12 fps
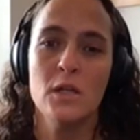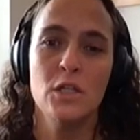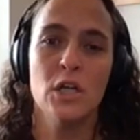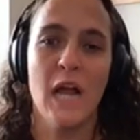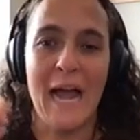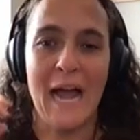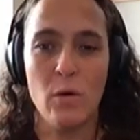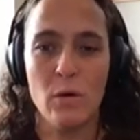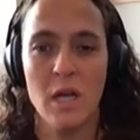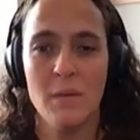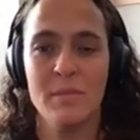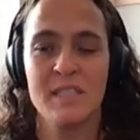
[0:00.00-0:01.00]
Your
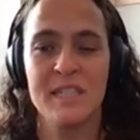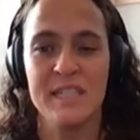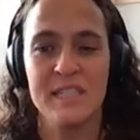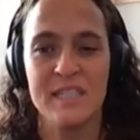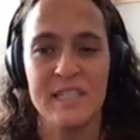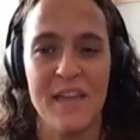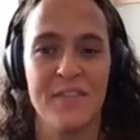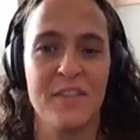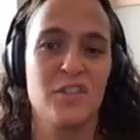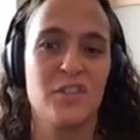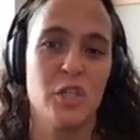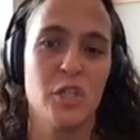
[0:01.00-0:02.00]
outcome is going to set
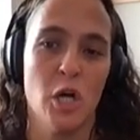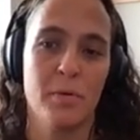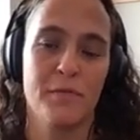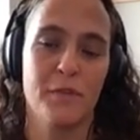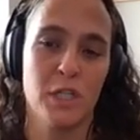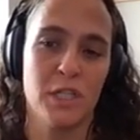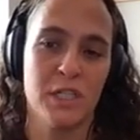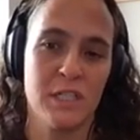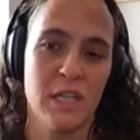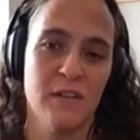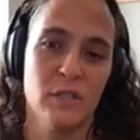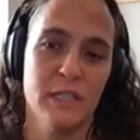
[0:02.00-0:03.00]
the scope for your
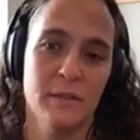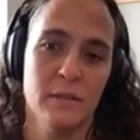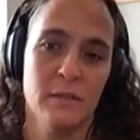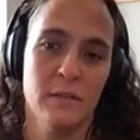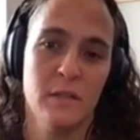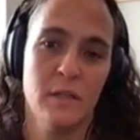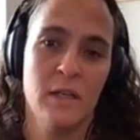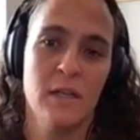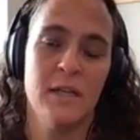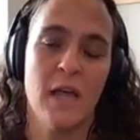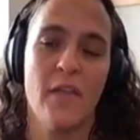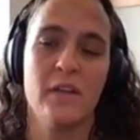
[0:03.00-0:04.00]
discovery.
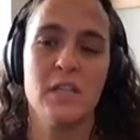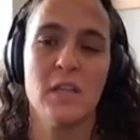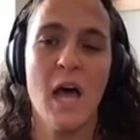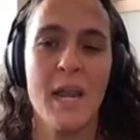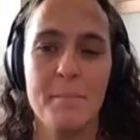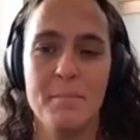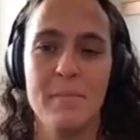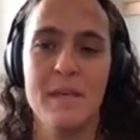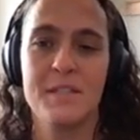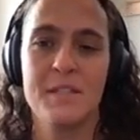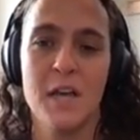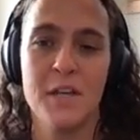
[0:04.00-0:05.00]
Now, there's a lot of
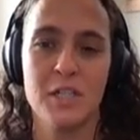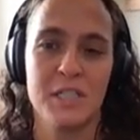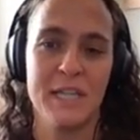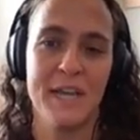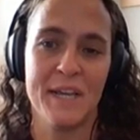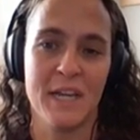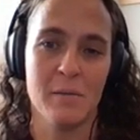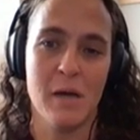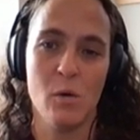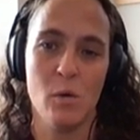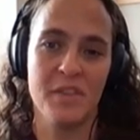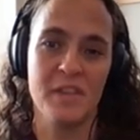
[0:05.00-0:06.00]
misunderstanding
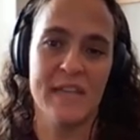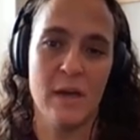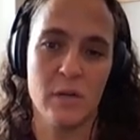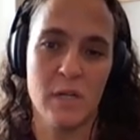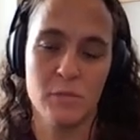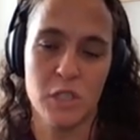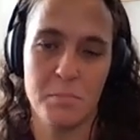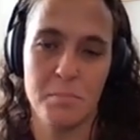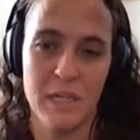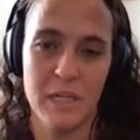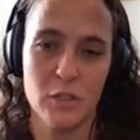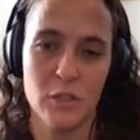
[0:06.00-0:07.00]
about what this outcome should
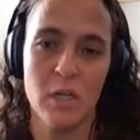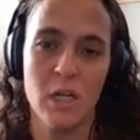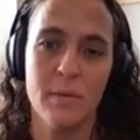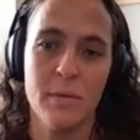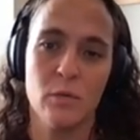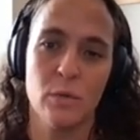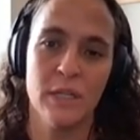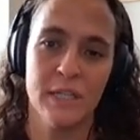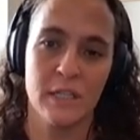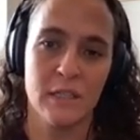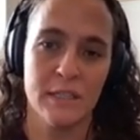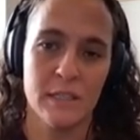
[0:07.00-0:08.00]
be. So I want to be really
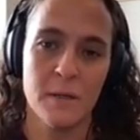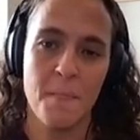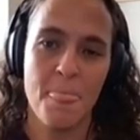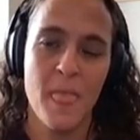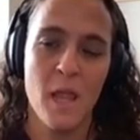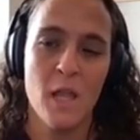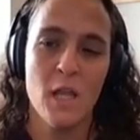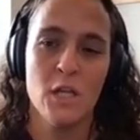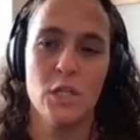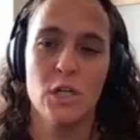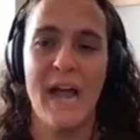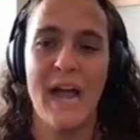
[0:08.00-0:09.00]
clear.
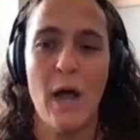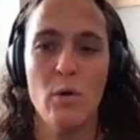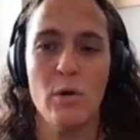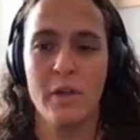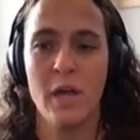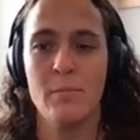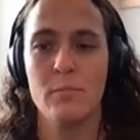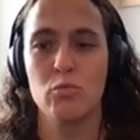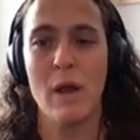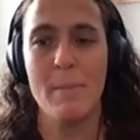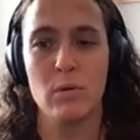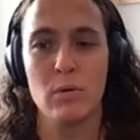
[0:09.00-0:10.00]
Your outcome
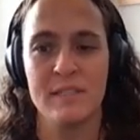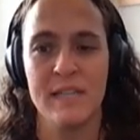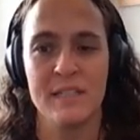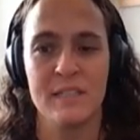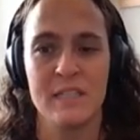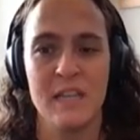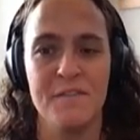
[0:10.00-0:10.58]
represents the